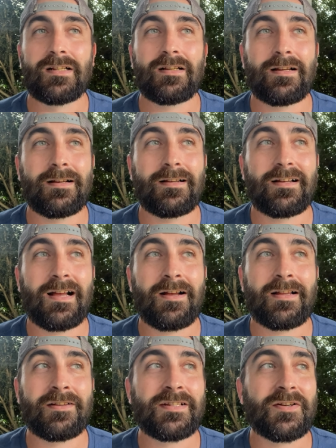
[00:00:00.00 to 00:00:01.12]

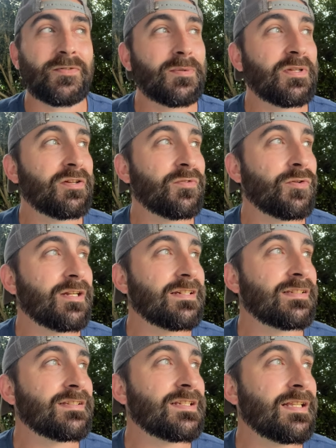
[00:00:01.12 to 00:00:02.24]
I'll definitely be there for it because
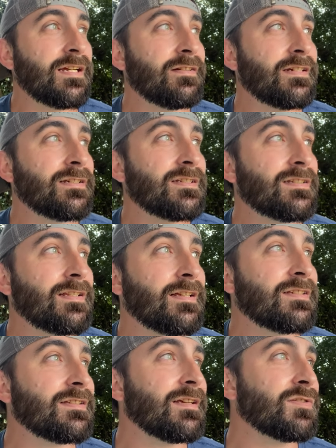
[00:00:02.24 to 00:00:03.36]
it's hilarious.
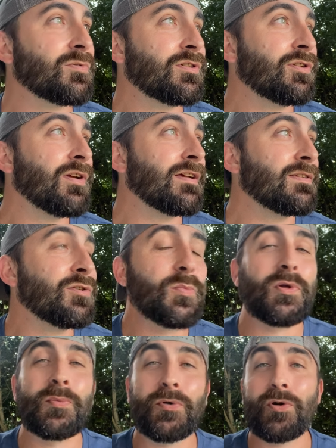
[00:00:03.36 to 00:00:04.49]
That's what you
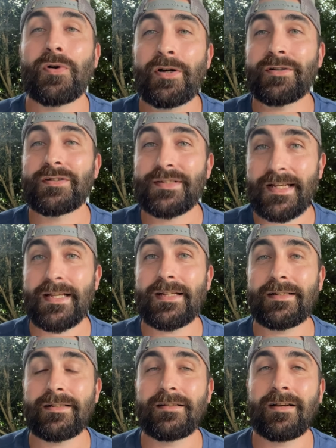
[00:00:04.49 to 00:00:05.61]
people don't
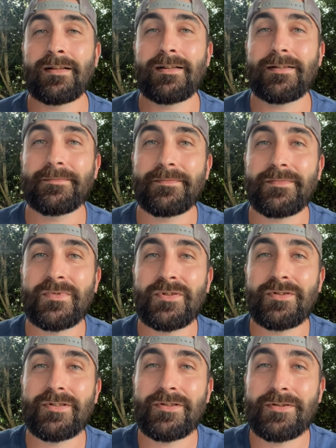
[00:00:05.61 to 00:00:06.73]
understand.
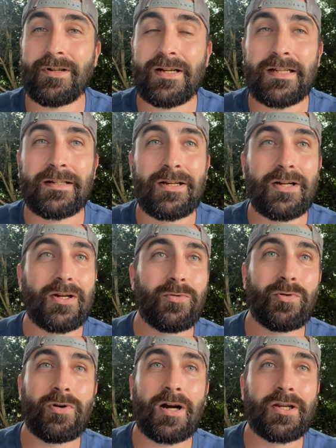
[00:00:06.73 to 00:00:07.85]
You're like,
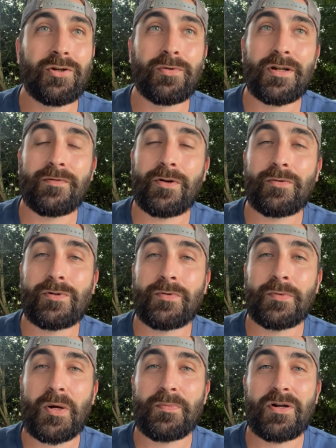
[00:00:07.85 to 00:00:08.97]
well, I can do whatever I want with
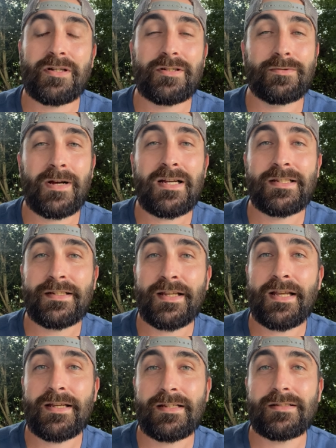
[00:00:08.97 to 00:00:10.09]
my money. You're right, you
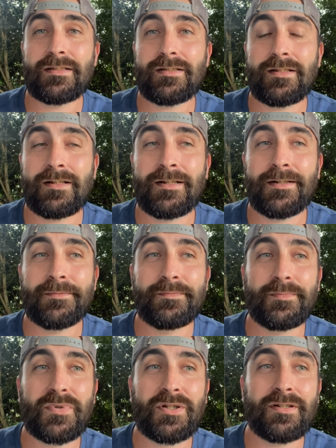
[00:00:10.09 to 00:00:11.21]
can.
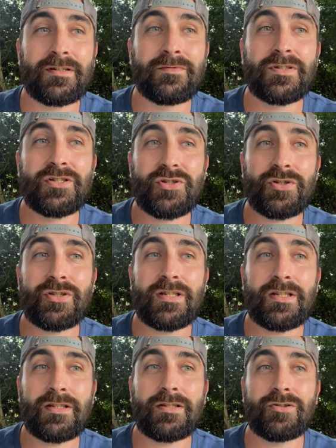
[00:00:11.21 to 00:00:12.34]
But
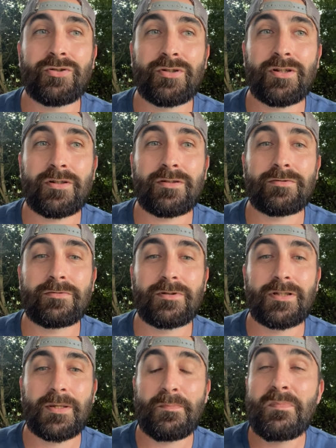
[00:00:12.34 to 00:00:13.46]
eventually you're going to
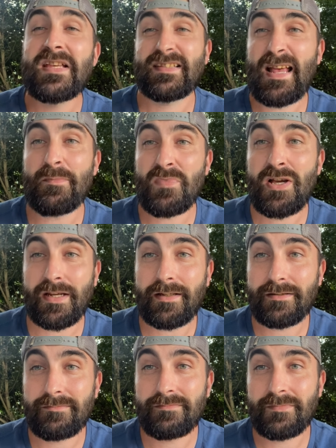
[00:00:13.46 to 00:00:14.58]
miss that money
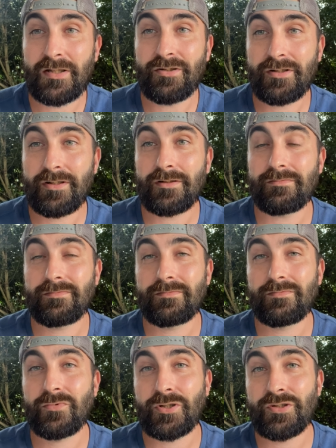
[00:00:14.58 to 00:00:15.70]
and you're going to
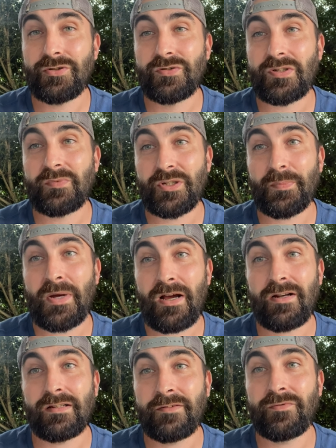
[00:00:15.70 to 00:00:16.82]
want to do something about
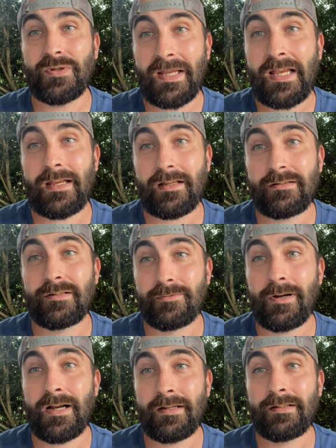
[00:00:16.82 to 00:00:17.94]
it if you can,
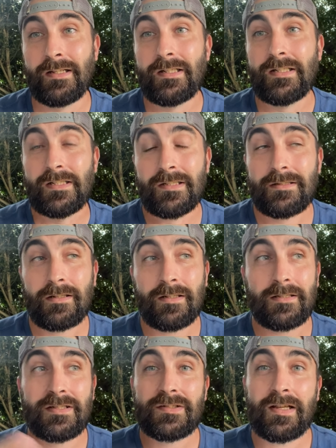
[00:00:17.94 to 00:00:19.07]
right?
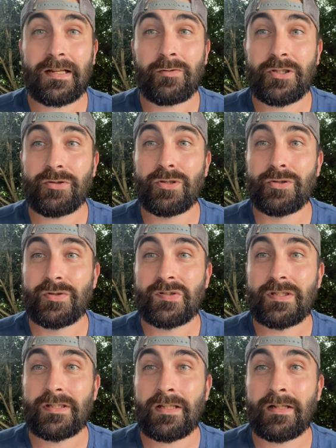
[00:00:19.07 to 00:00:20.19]
Just like when you lose
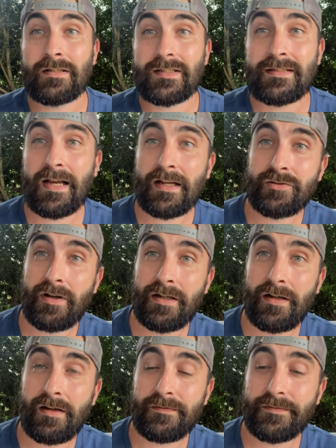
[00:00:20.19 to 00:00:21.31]
it and it's a tax
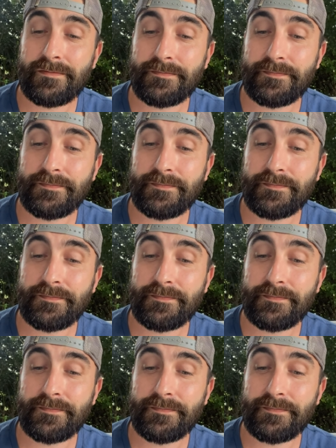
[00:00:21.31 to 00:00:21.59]
write-off.